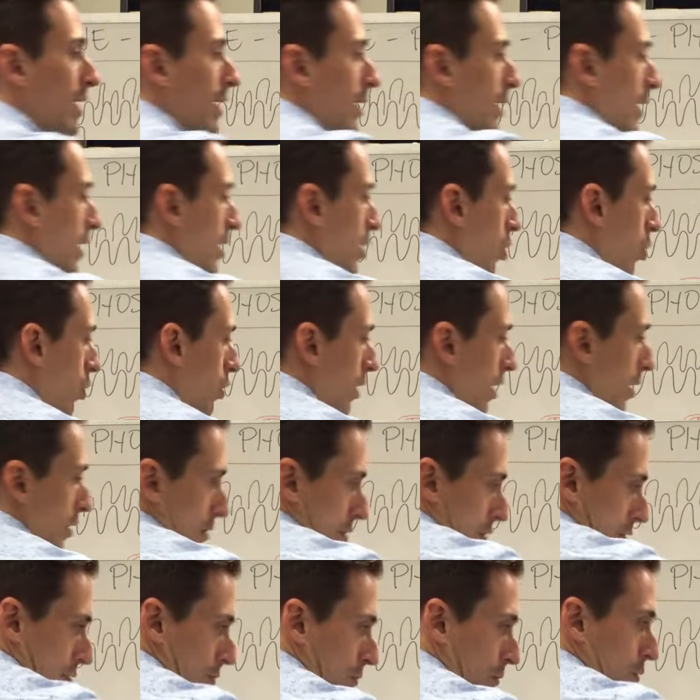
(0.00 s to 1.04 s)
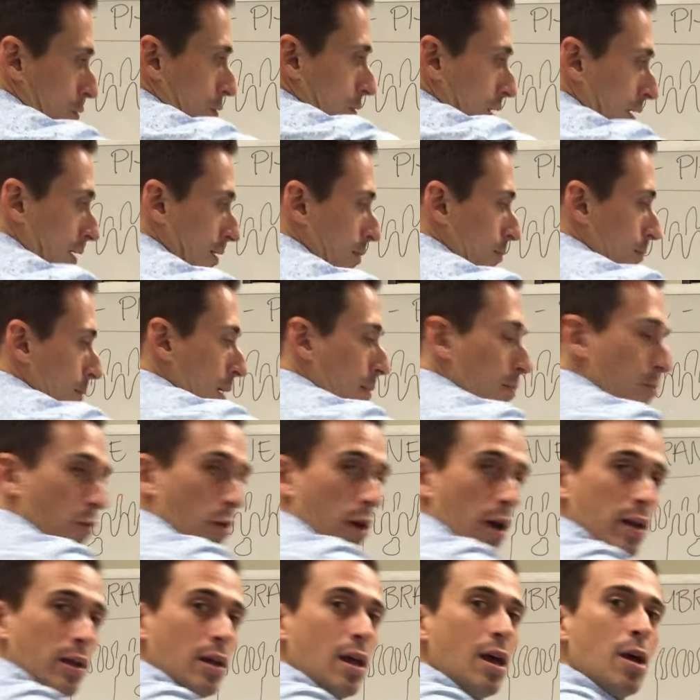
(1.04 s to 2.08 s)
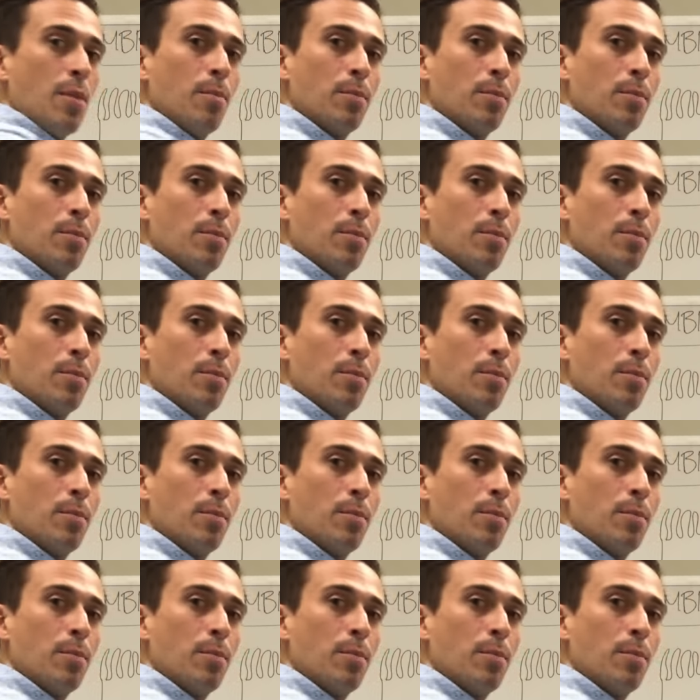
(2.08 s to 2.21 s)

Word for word: cannot get through this membrane,